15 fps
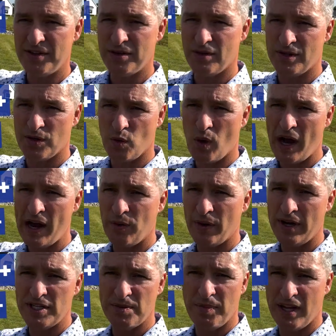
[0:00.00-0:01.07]
So there's a wide
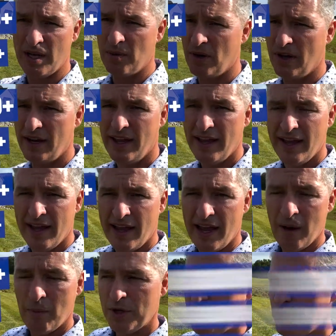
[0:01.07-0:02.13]
range depending upon how
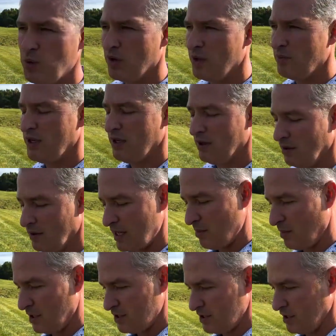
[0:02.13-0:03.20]
much you want to build, how
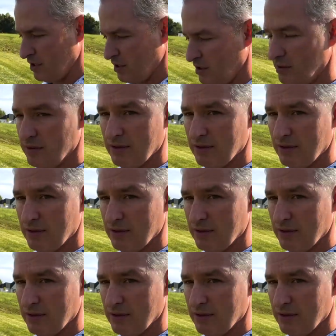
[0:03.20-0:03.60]
much you're